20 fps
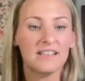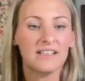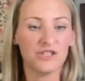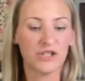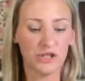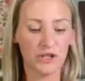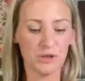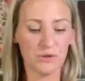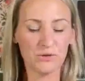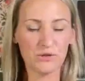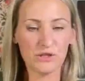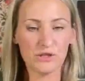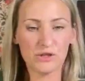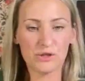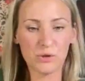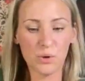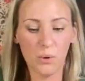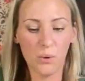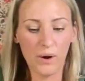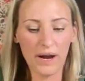Choose
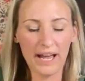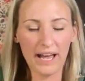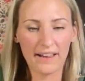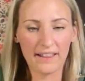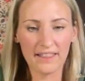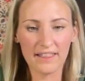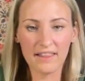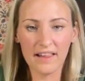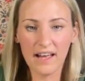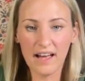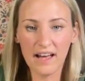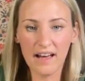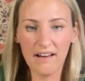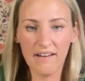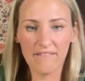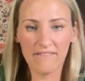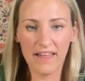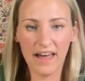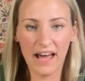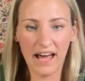joy. I
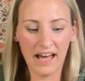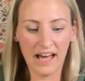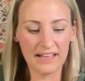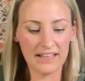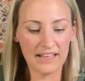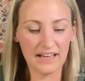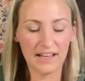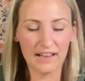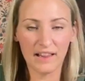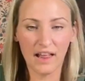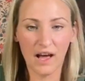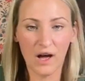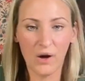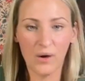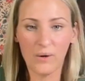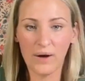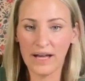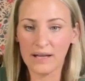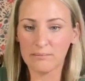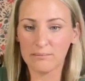love that
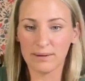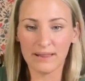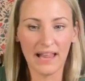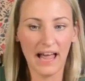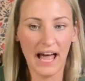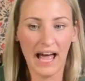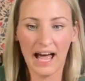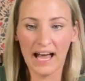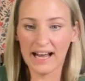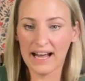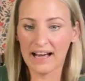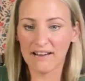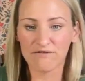yellow and black.